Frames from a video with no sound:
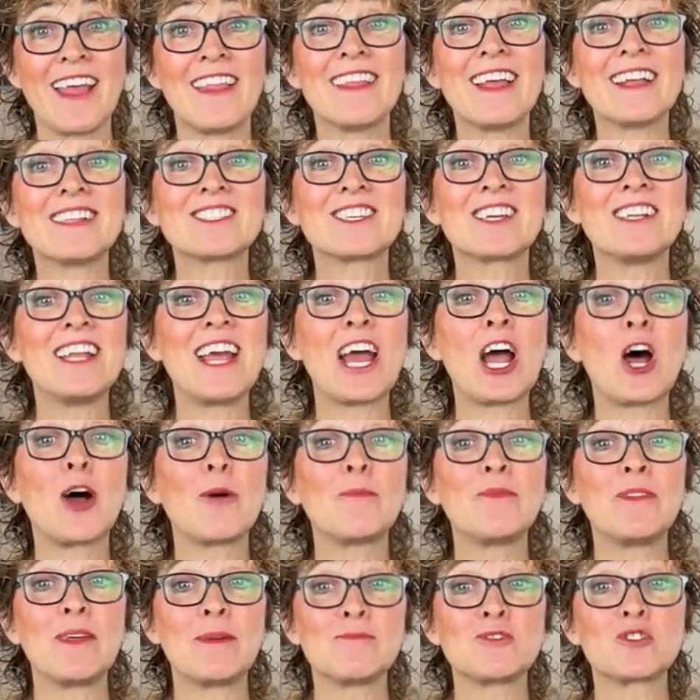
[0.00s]
That's going to
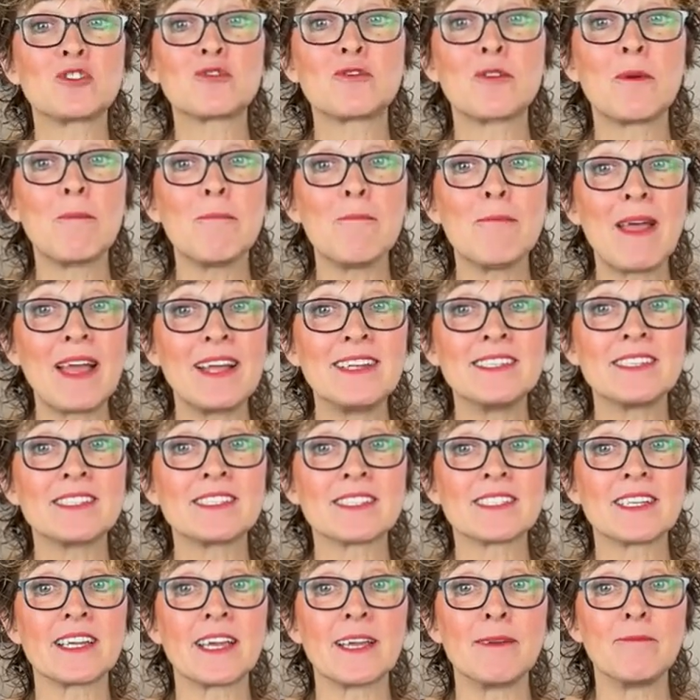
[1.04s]
help them
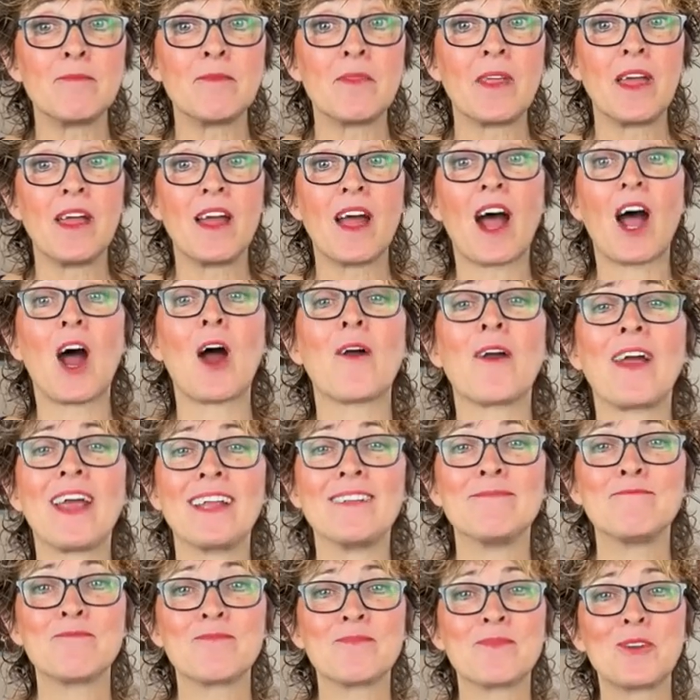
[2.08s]
tremendously. All
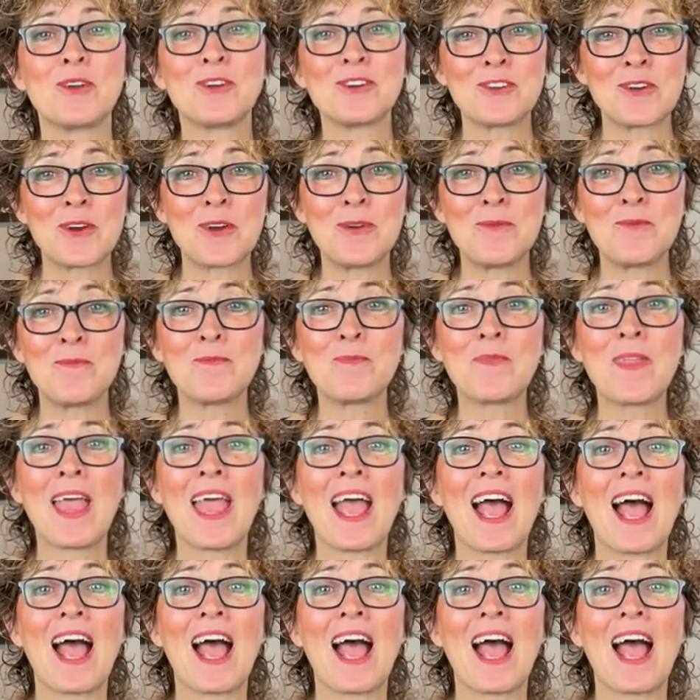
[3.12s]
right, your turn.